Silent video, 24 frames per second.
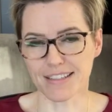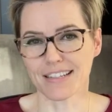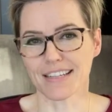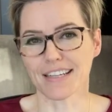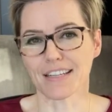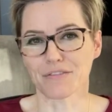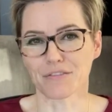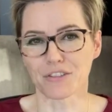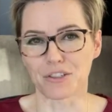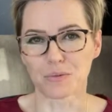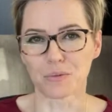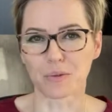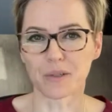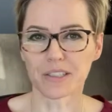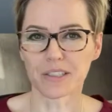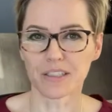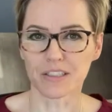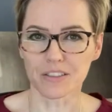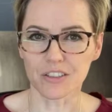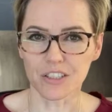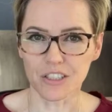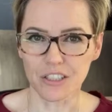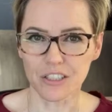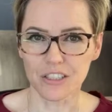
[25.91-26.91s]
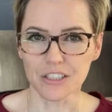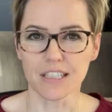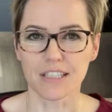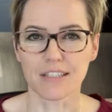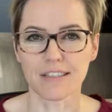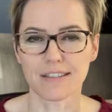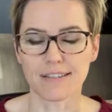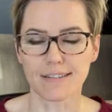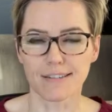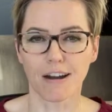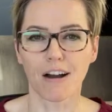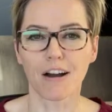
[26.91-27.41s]
if your realtor does
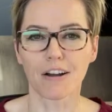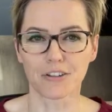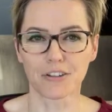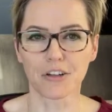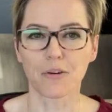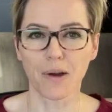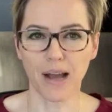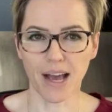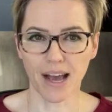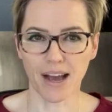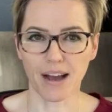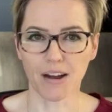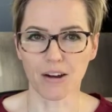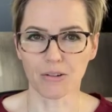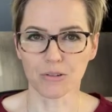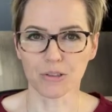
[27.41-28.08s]
not know how